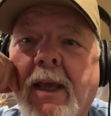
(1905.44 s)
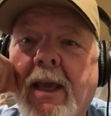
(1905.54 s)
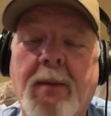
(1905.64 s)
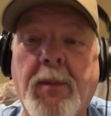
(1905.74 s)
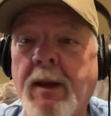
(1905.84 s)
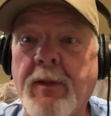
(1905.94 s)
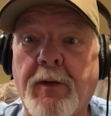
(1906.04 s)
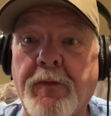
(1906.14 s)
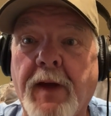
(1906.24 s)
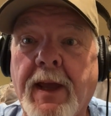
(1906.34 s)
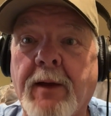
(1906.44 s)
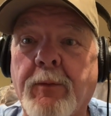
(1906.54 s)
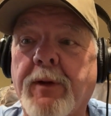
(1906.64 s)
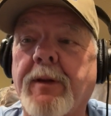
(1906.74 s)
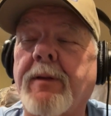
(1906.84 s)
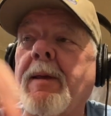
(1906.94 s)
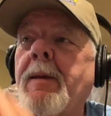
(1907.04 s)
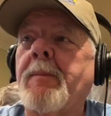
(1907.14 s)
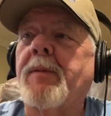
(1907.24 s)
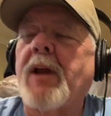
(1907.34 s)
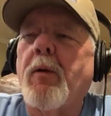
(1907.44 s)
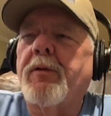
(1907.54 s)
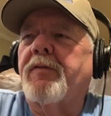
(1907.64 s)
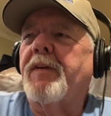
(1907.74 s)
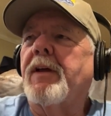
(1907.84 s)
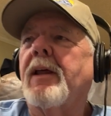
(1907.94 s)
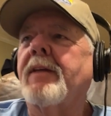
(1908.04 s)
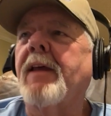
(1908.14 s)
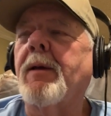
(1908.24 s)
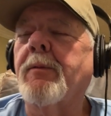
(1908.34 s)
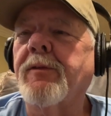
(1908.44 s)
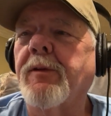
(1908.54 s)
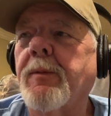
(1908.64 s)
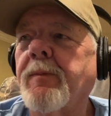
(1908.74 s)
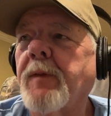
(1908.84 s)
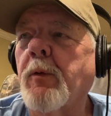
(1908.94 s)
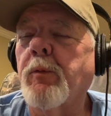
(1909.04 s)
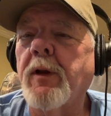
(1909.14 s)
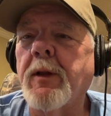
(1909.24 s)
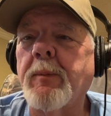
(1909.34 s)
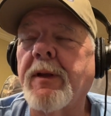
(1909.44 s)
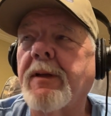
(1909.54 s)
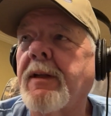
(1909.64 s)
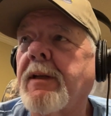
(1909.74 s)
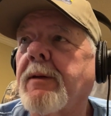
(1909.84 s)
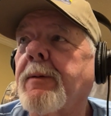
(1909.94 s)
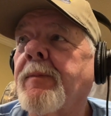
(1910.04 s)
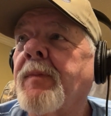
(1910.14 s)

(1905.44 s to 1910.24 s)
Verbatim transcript: and maybe they're fine with it. But I always felt like that was a really big deal.